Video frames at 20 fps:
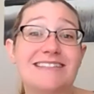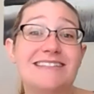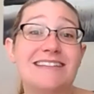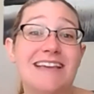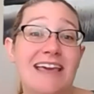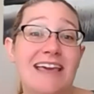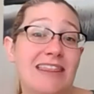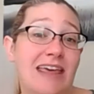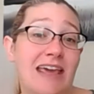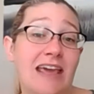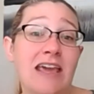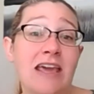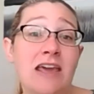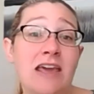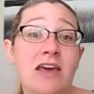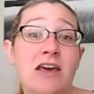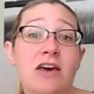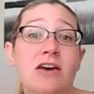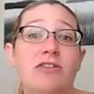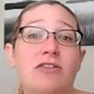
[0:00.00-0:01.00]
daily
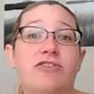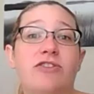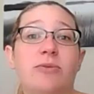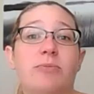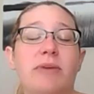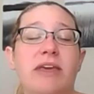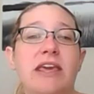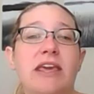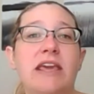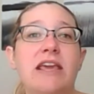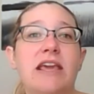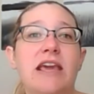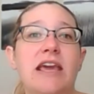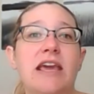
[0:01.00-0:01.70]
for me.